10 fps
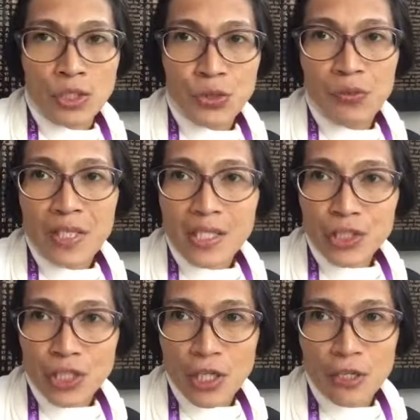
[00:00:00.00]
to
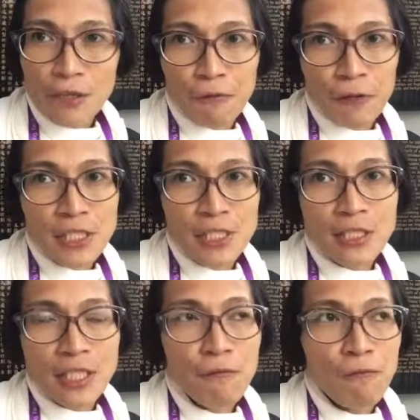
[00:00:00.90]
reach the
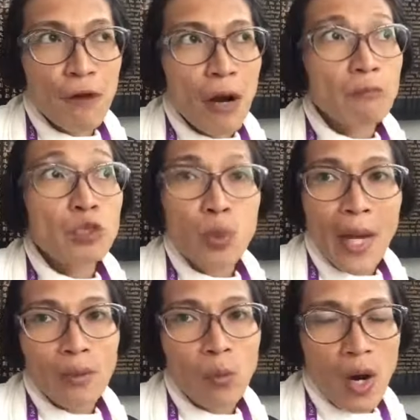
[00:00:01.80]
university from
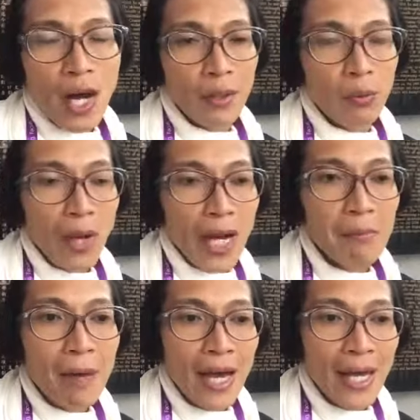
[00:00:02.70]
Chuen Wan, where
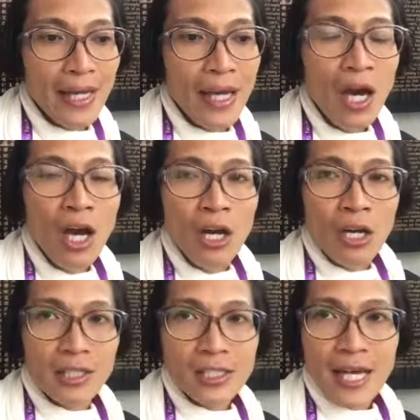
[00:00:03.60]
my
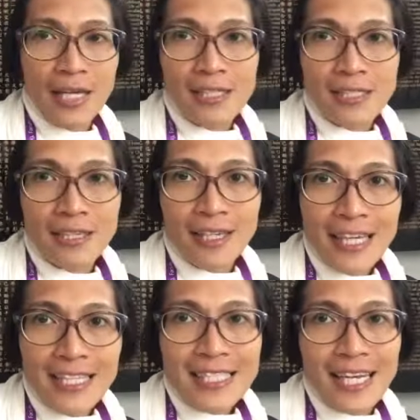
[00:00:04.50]
hotel is
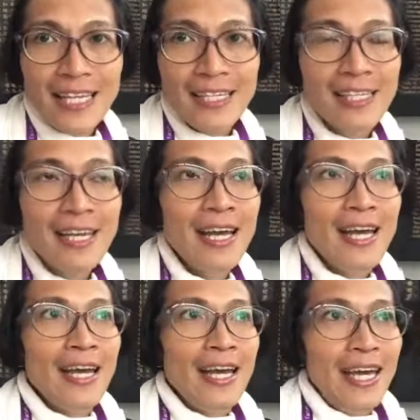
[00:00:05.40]
located.
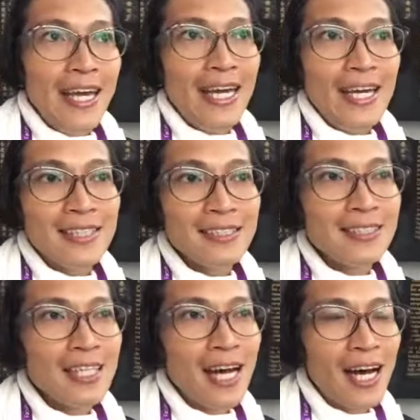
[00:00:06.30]
And